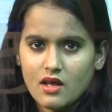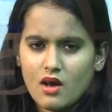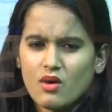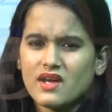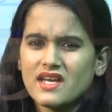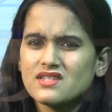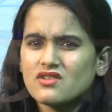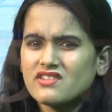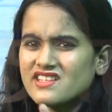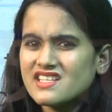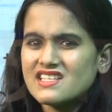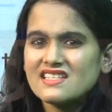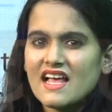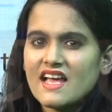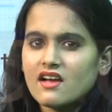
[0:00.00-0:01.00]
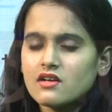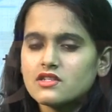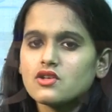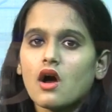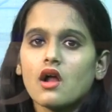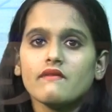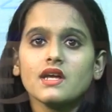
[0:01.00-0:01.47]
Okay, so this is like
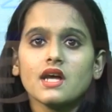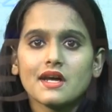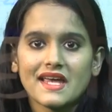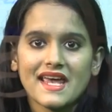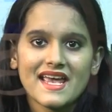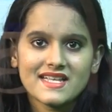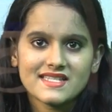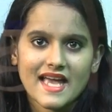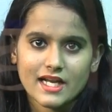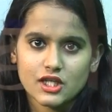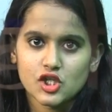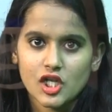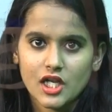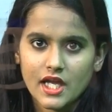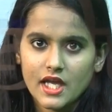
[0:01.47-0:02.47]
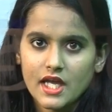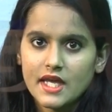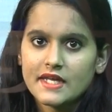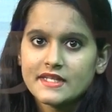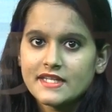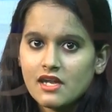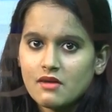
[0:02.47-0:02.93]
solving a case
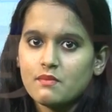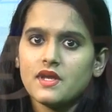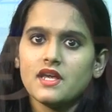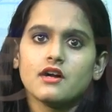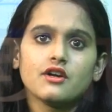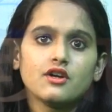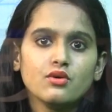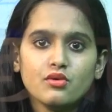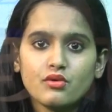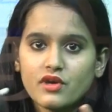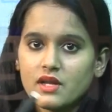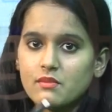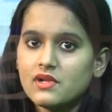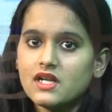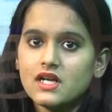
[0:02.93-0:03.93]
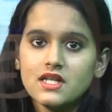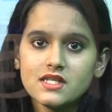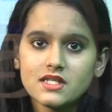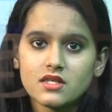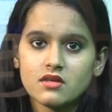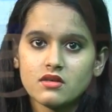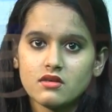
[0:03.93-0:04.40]
actually. There will be two criminals
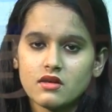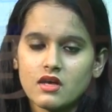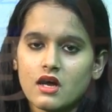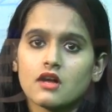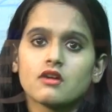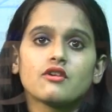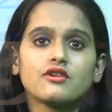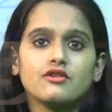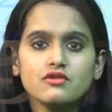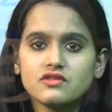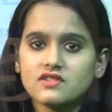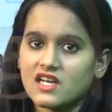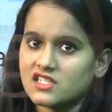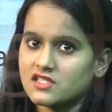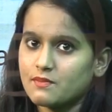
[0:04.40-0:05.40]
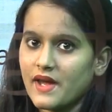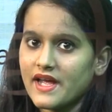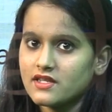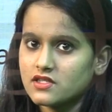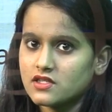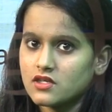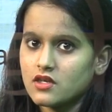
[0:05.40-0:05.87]
or two
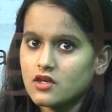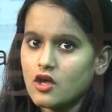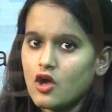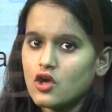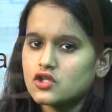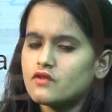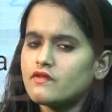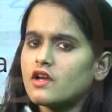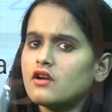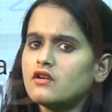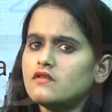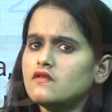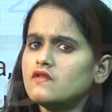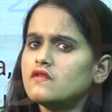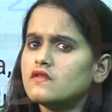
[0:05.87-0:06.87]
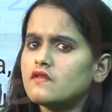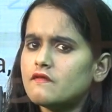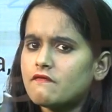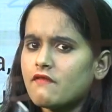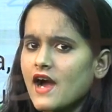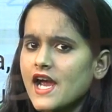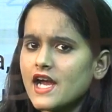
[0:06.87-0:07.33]
suspects. So we are going to
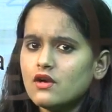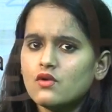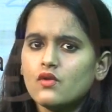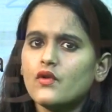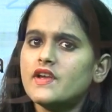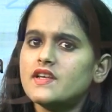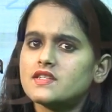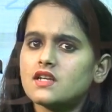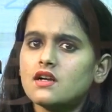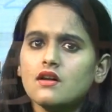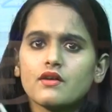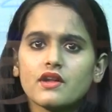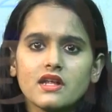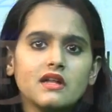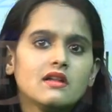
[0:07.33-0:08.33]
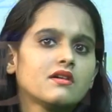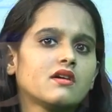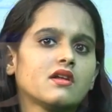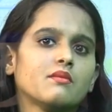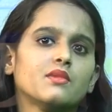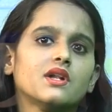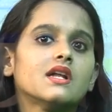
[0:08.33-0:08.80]
find who is a real
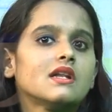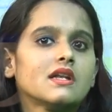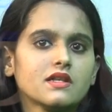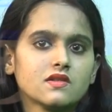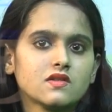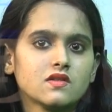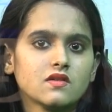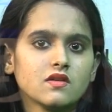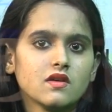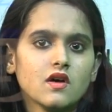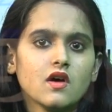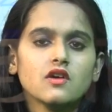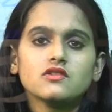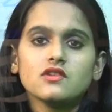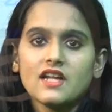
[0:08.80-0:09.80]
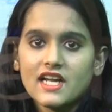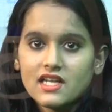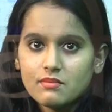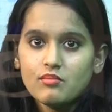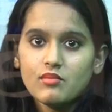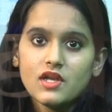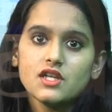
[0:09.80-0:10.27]
criminal is. So
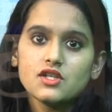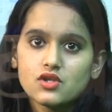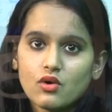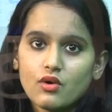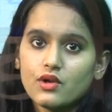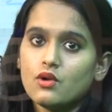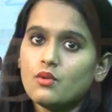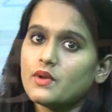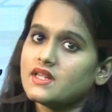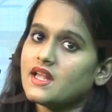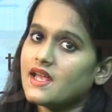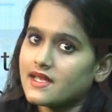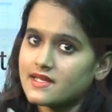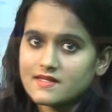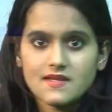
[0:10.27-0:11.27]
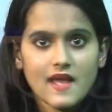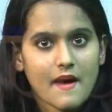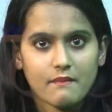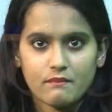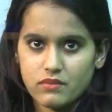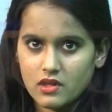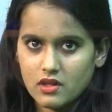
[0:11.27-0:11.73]
let me show you with the
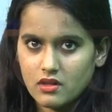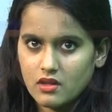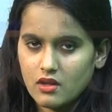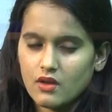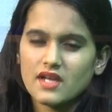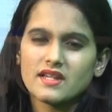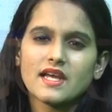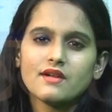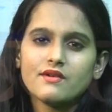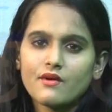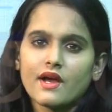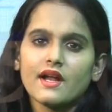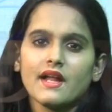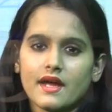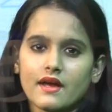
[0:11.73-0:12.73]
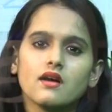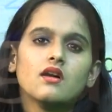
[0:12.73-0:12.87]
example. Okay, then you can